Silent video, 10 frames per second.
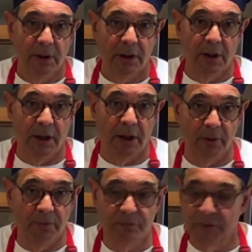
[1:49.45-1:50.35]

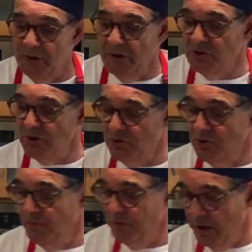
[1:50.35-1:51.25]
And these are the
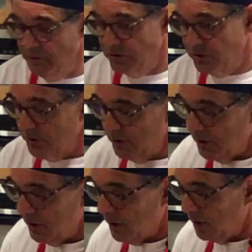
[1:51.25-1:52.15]
two flavors
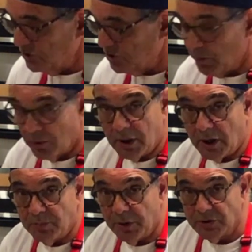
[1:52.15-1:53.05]
of summer.
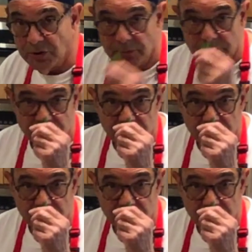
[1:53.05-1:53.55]
Gosh, basil.